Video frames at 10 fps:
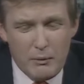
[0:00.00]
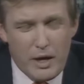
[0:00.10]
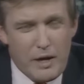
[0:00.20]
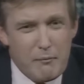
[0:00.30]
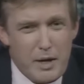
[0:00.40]

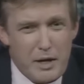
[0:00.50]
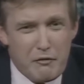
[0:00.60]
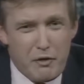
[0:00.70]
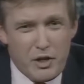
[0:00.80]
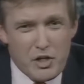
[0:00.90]
And I have many
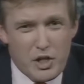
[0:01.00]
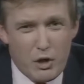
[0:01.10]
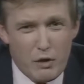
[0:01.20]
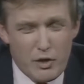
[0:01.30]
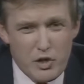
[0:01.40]
friends, they
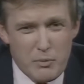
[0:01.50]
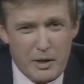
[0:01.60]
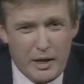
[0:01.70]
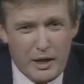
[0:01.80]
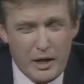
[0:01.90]
go over to
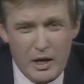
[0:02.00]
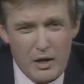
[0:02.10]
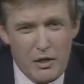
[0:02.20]
Japan